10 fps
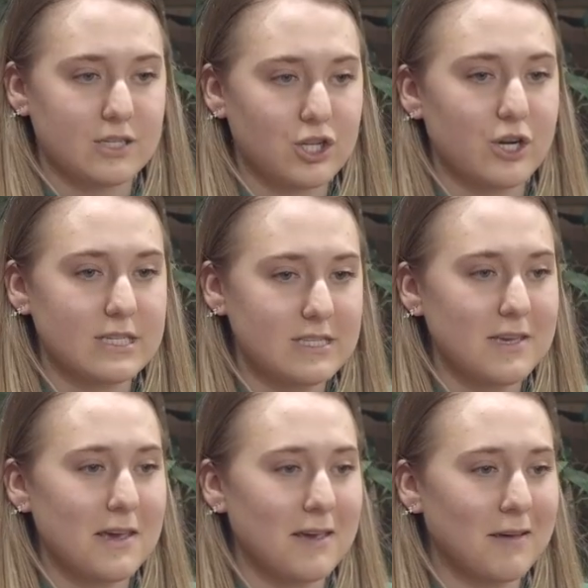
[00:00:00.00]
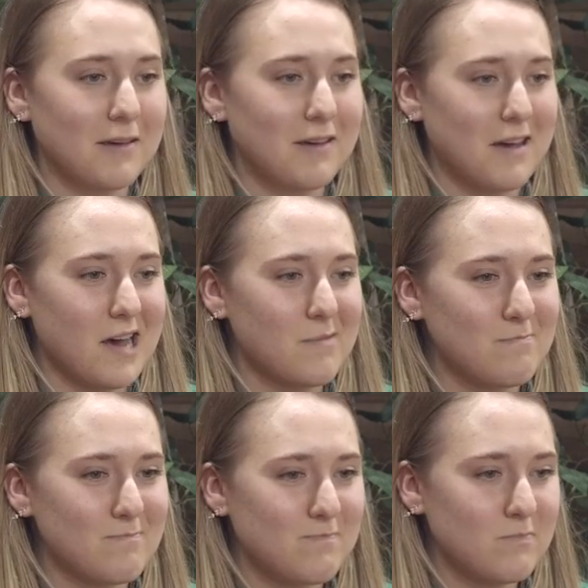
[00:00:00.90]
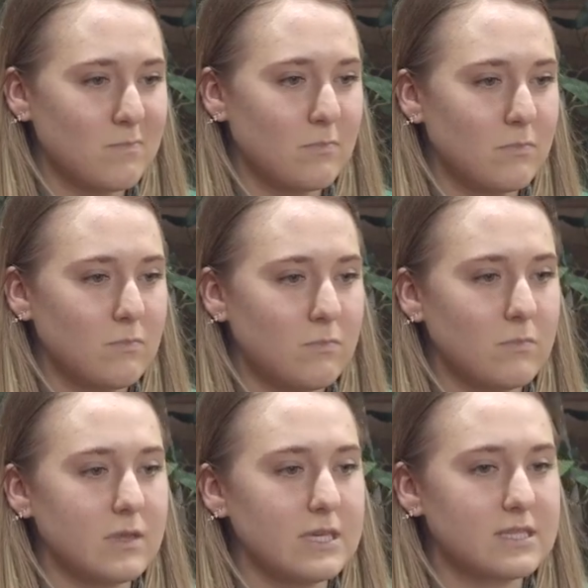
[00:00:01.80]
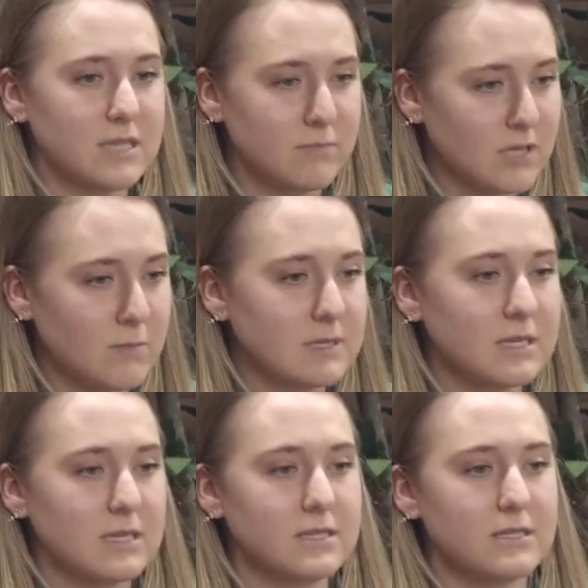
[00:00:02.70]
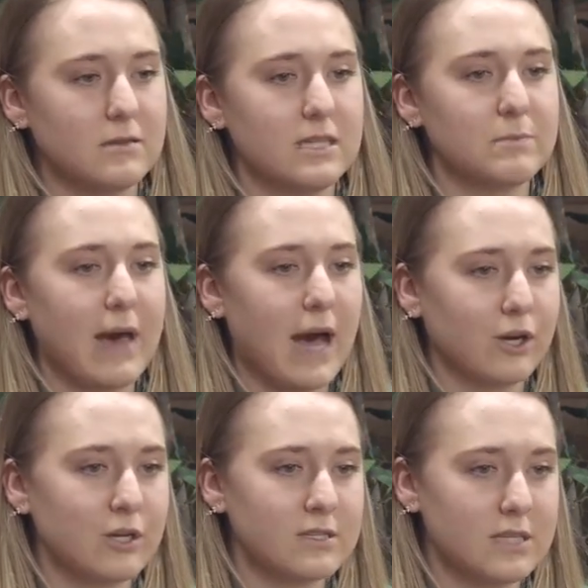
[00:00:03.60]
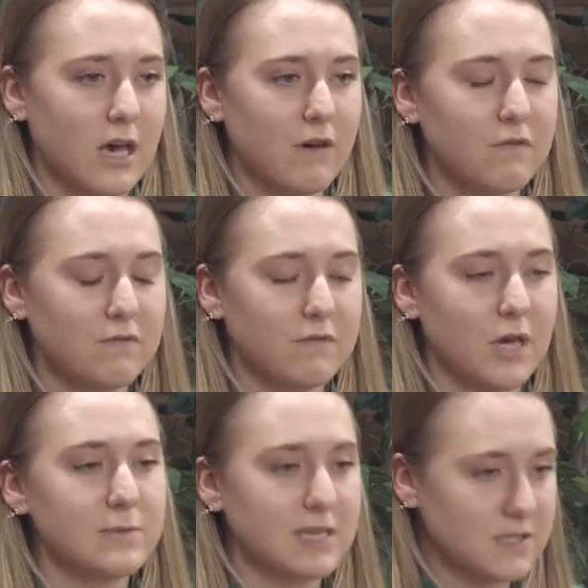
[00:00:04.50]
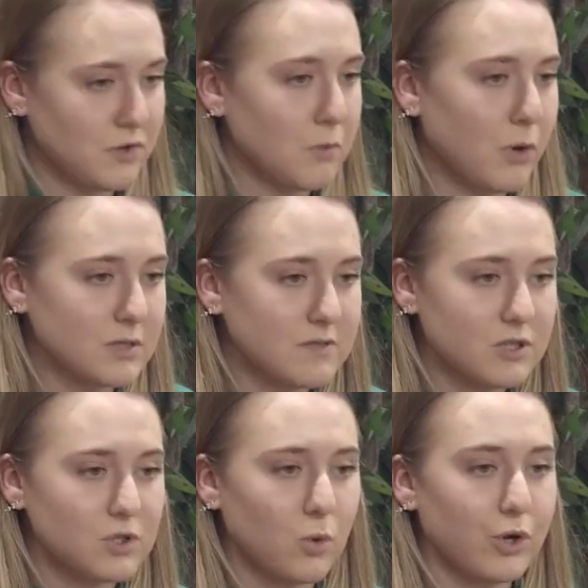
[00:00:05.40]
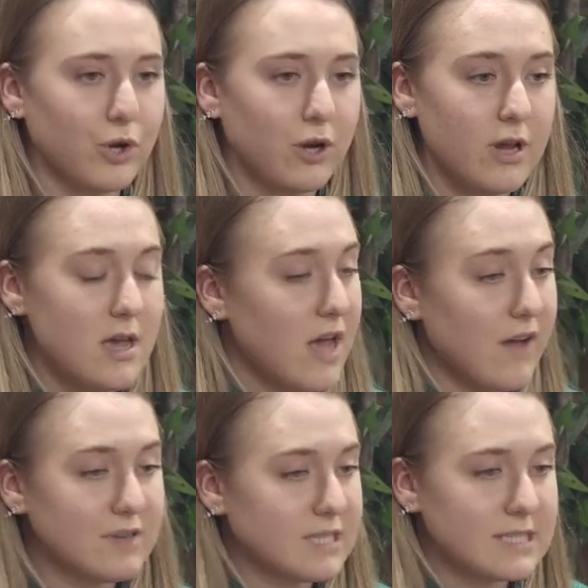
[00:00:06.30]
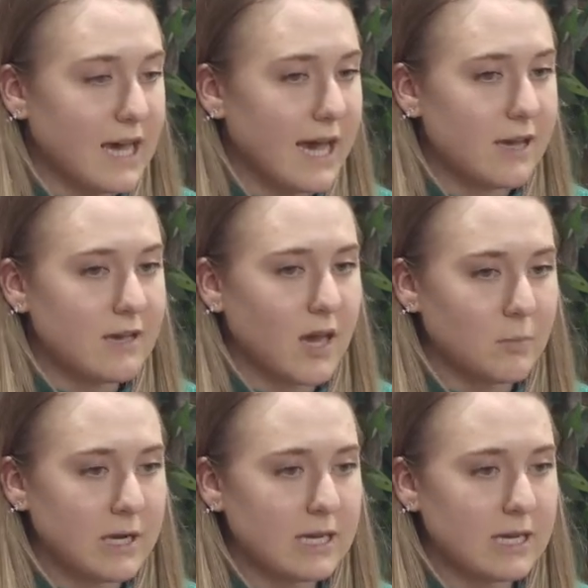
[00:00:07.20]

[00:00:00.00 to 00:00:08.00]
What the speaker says: started seeing these symptoms and these patterns of obsessive compulsive disorder ever since I had been a